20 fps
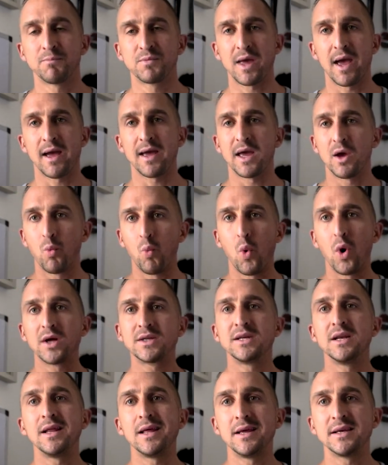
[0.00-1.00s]
Okay, it
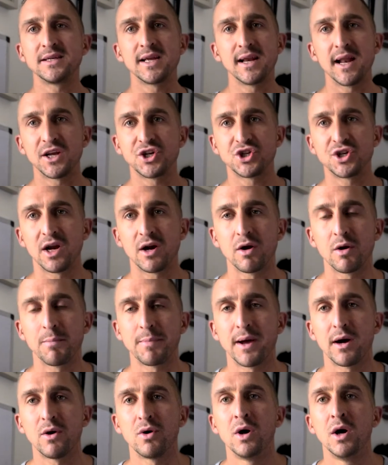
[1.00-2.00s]
wasn't easy, and I shared
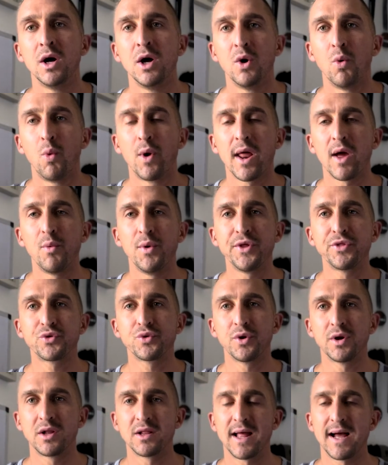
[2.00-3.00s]
about what I went
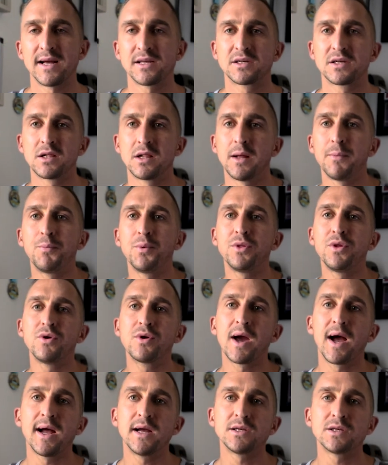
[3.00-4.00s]
through in the last clip with you
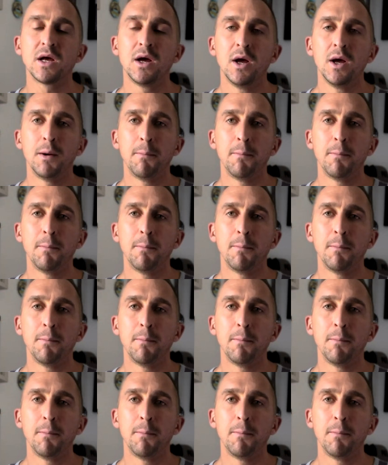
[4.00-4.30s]
guys,